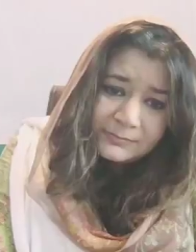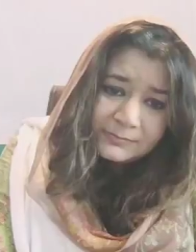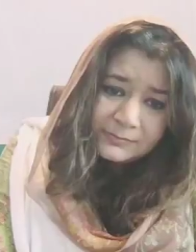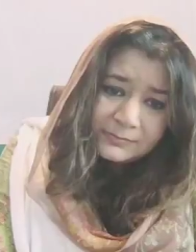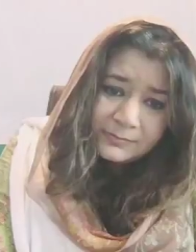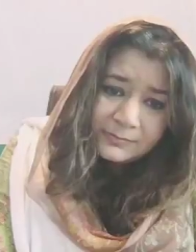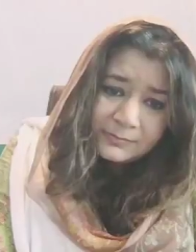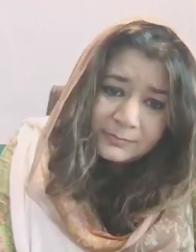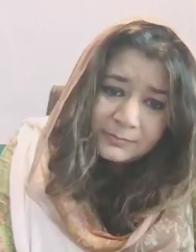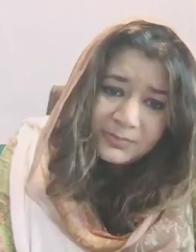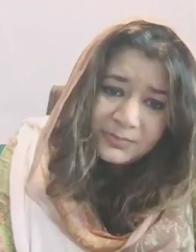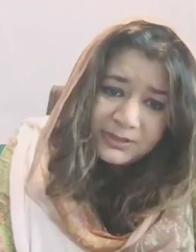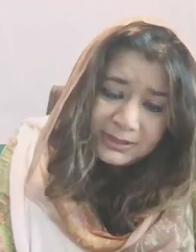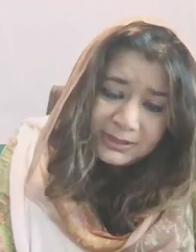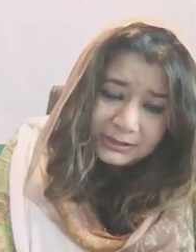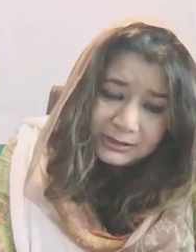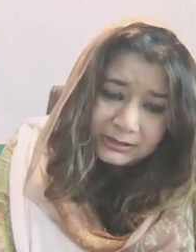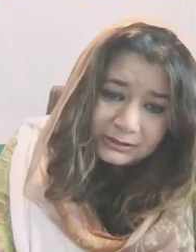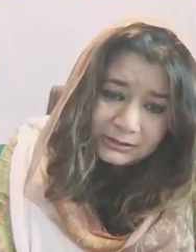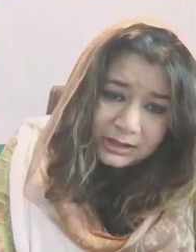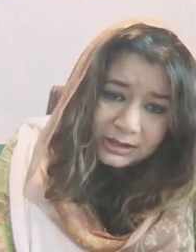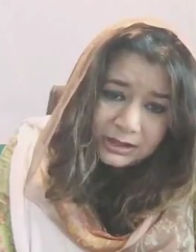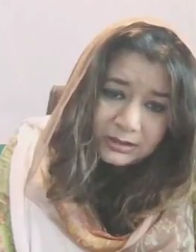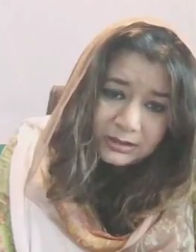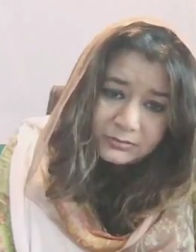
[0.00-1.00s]
be
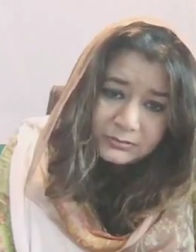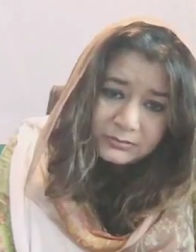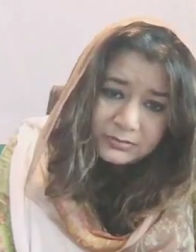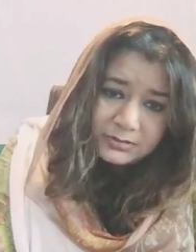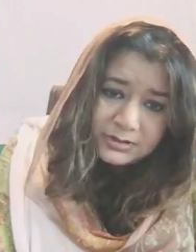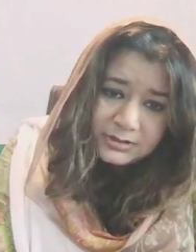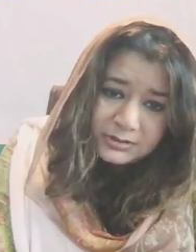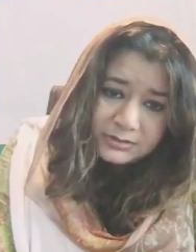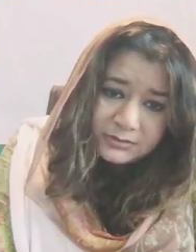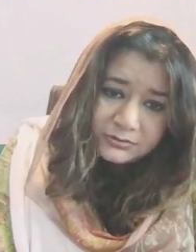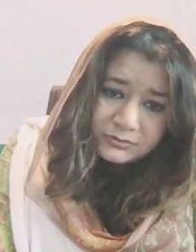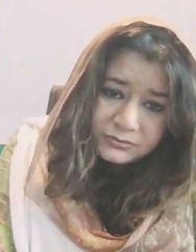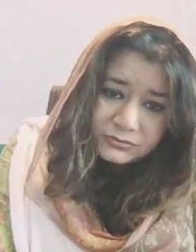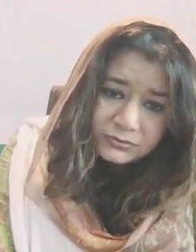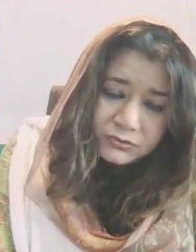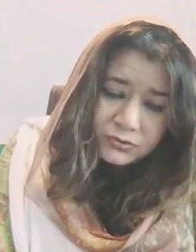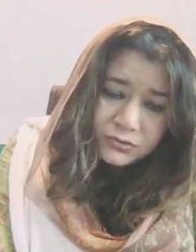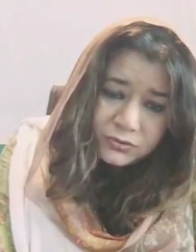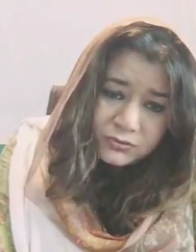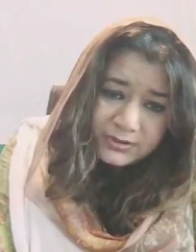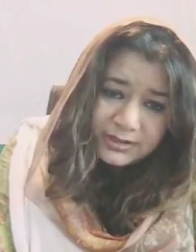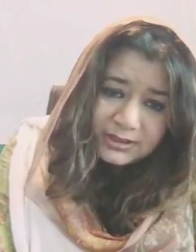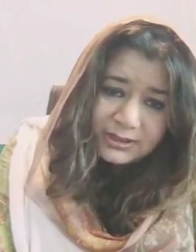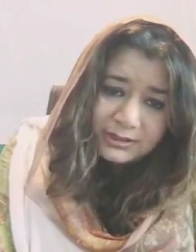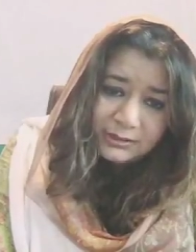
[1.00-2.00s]
allowed to
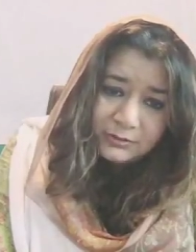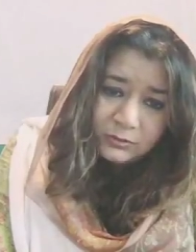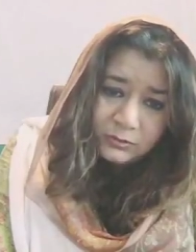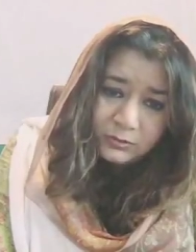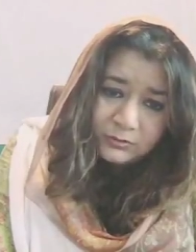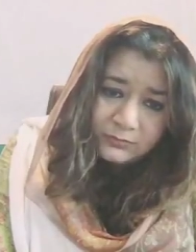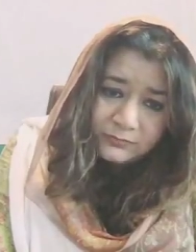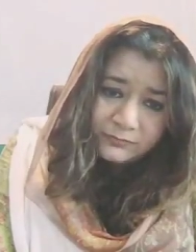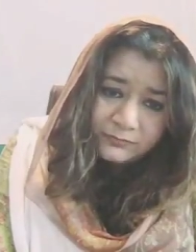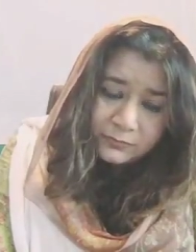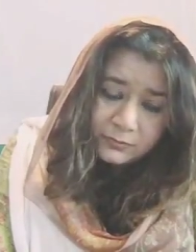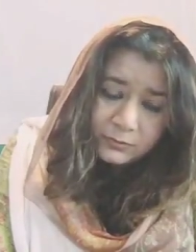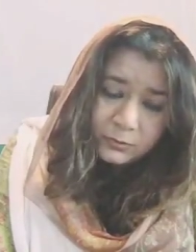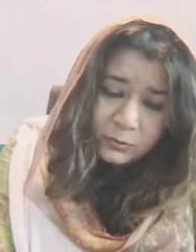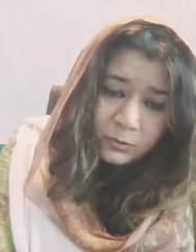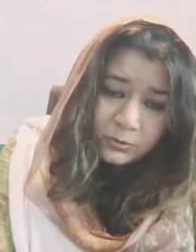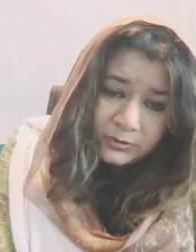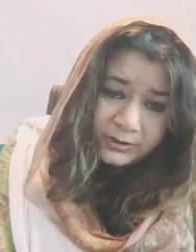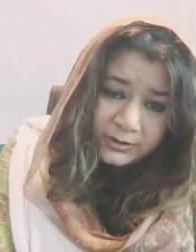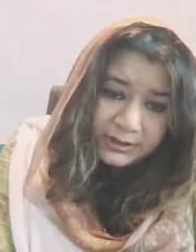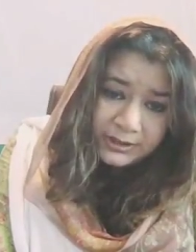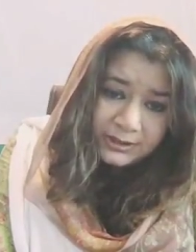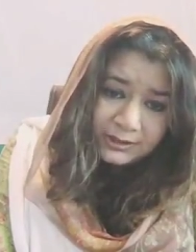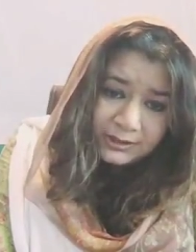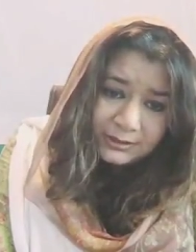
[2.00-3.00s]
drill for
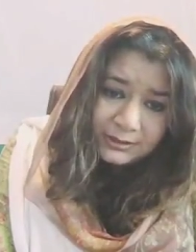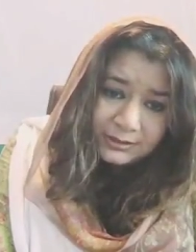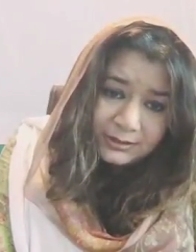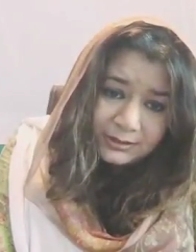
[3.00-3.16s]
oil